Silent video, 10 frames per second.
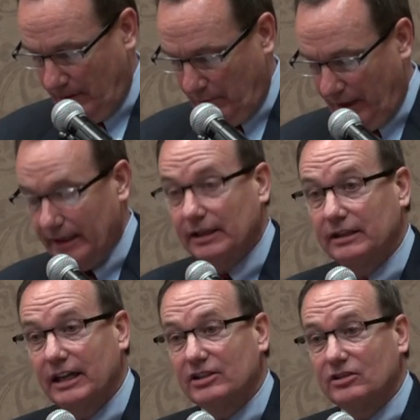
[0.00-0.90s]
But I can
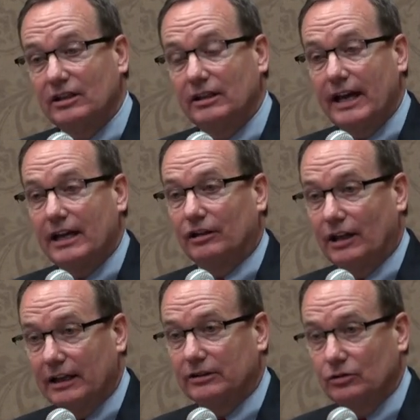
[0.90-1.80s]
guess that it had a
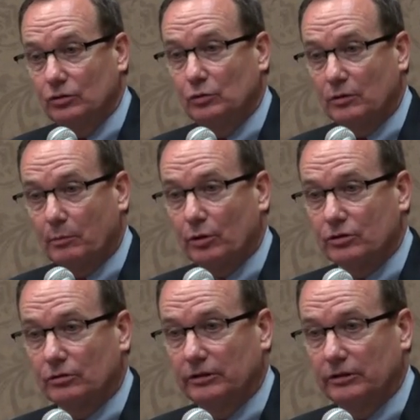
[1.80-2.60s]
lot to do with personal